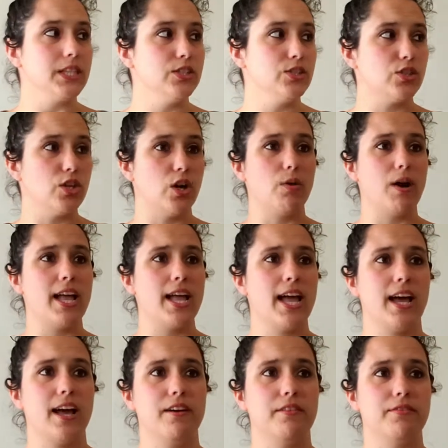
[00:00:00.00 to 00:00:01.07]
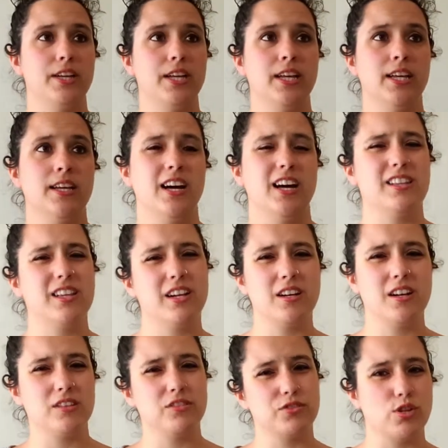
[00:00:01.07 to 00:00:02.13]
So I have a lot of
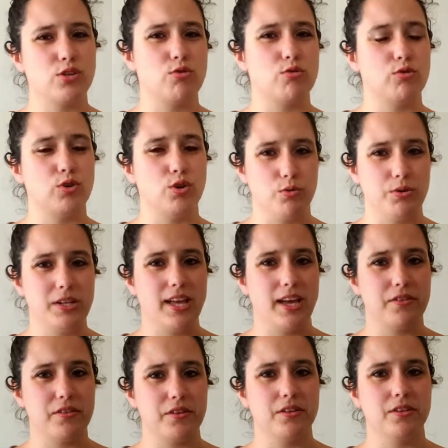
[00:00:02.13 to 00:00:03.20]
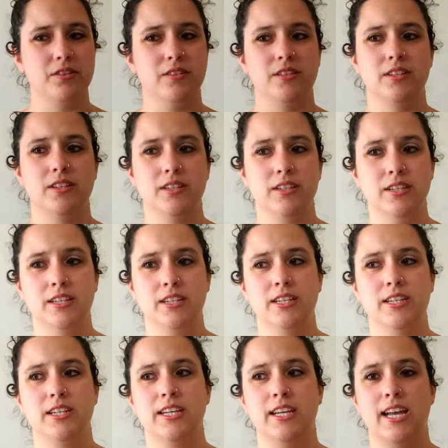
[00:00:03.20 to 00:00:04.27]
colors that don't go together,
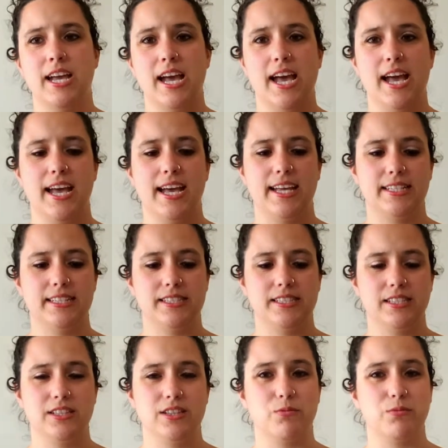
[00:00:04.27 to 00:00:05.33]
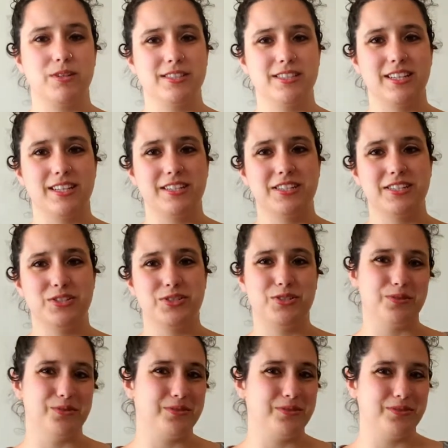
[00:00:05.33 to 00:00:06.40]
and the ones that
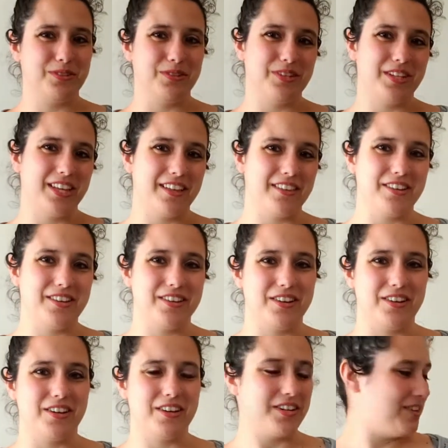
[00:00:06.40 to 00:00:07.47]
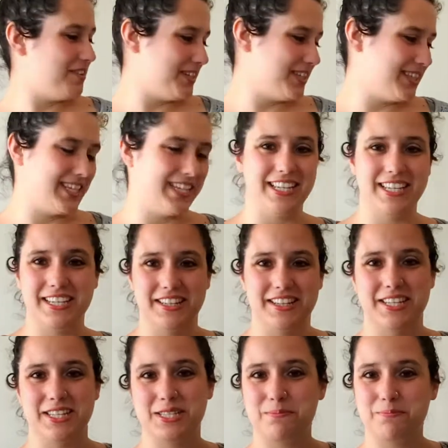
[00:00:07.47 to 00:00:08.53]
do go together are currently in
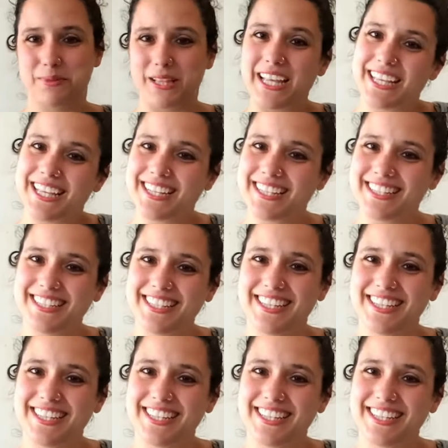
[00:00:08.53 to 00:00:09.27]
this blanket.